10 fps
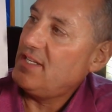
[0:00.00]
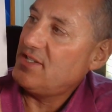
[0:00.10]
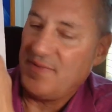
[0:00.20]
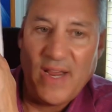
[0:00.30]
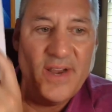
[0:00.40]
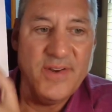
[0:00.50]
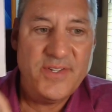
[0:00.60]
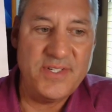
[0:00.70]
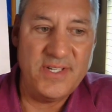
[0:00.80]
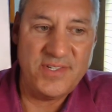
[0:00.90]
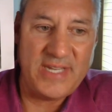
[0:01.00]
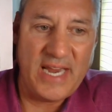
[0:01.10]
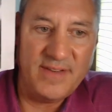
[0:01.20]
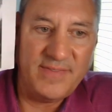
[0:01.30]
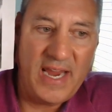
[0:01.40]
this virus to a
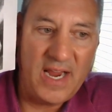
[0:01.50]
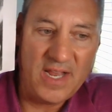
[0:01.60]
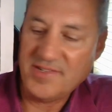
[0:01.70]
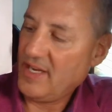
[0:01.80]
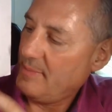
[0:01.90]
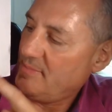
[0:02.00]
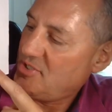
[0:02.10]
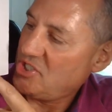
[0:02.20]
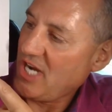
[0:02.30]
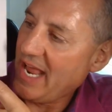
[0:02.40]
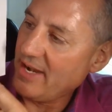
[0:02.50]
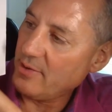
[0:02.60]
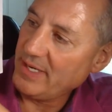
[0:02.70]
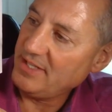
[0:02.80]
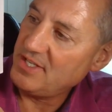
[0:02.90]
state of chaos. I am
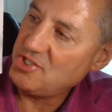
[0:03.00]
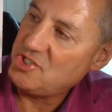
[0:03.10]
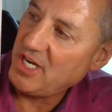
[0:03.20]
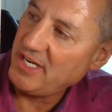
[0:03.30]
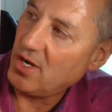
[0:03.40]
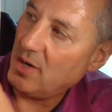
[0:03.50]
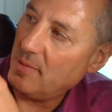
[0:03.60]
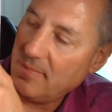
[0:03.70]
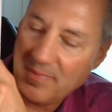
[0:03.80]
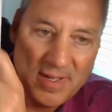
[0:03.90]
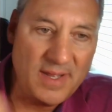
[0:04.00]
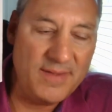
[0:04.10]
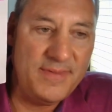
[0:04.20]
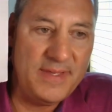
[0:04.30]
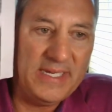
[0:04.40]
shattering the genome
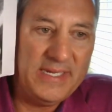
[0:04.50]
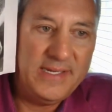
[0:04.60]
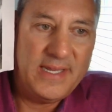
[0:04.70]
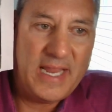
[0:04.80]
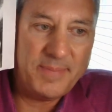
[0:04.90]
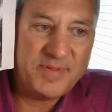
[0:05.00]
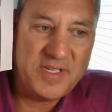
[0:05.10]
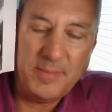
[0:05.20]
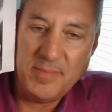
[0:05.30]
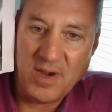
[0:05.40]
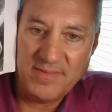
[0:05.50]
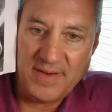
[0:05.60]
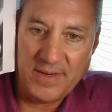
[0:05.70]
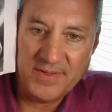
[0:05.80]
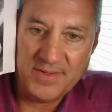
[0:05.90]
of the Epstein-Barr
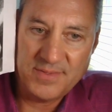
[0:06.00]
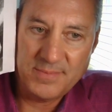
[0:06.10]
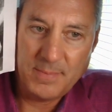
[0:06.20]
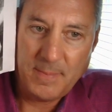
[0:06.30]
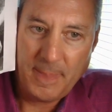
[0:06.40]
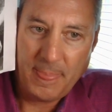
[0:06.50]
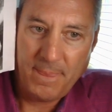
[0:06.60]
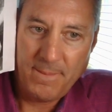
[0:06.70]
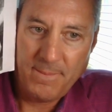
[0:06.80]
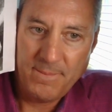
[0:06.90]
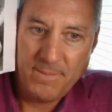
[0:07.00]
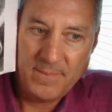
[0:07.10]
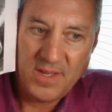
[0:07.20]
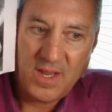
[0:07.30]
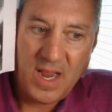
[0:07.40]
virus.
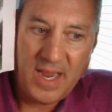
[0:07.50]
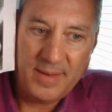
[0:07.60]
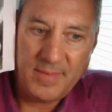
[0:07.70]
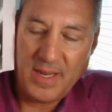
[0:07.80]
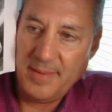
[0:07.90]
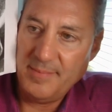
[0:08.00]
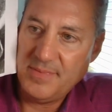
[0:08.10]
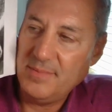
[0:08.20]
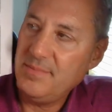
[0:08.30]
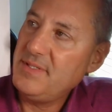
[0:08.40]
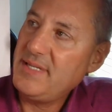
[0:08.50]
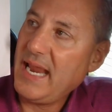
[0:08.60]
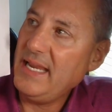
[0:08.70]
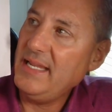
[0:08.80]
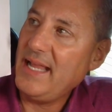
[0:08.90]
I'm
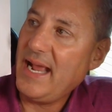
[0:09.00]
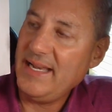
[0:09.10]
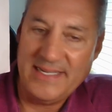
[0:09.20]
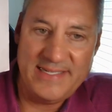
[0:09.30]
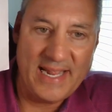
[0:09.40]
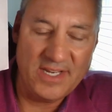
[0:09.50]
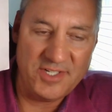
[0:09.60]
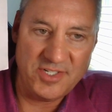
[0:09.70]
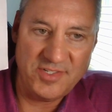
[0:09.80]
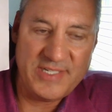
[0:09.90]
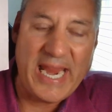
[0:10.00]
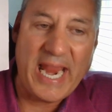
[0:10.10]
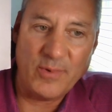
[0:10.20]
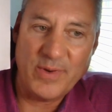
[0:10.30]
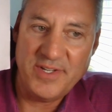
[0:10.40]
taking that intelligence,
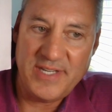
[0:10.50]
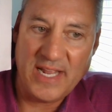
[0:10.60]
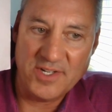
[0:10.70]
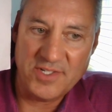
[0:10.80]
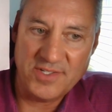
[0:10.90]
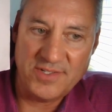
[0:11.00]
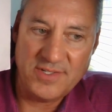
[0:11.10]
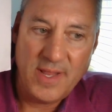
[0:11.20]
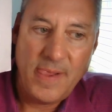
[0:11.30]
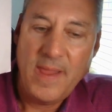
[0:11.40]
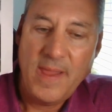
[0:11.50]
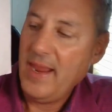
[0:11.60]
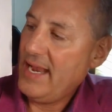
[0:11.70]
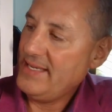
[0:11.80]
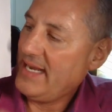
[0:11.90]
scalar intelligence,
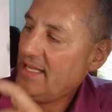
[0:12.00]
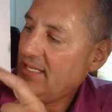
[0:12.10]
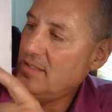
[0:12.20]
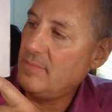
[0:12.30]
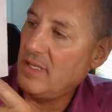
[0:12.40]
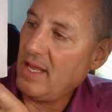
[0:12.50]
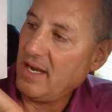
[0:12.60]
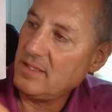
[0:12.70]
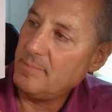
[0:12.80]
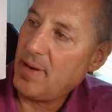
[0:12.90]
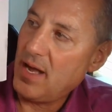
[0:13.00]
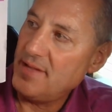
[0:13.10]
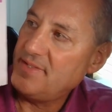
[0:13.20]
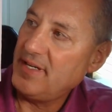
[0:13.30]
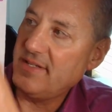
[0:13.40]
and telling the molecular
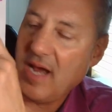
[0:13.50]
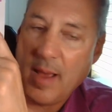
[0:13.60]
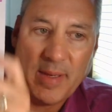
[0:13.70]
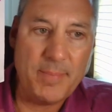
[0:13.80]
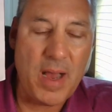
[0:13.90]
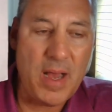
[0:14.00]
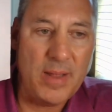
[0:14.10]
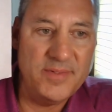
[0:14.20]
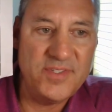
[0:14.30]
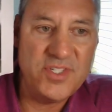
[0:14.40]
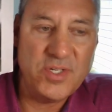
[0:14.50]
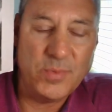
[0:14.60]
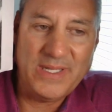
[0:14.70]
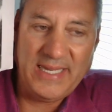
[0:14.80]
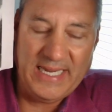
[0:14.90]
bonds, the atomic bonds, to
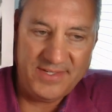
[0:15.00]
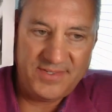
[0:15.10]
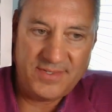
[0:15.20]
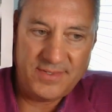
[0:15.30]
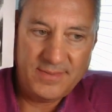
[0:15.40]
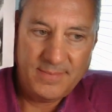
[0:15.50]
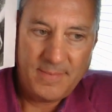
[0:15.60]
release.